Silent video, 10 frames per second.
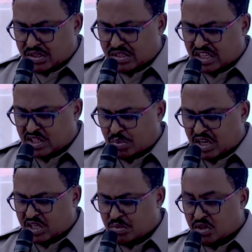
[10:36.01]
the
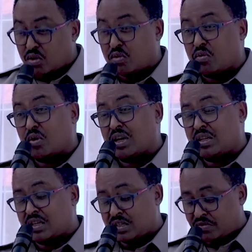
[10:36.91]
displacement of
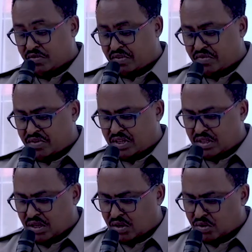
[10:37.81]

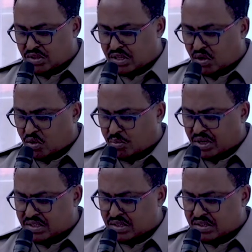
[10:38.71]
450,000 our
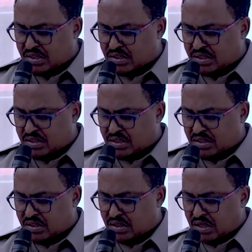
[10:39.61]
brothers and
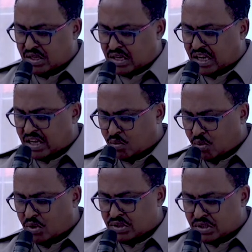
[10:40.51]
sisters and
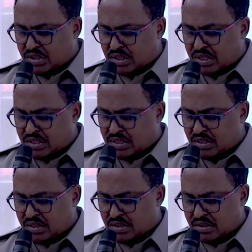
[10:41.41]
wars still
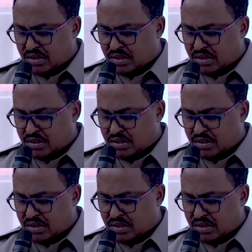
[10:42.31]
this year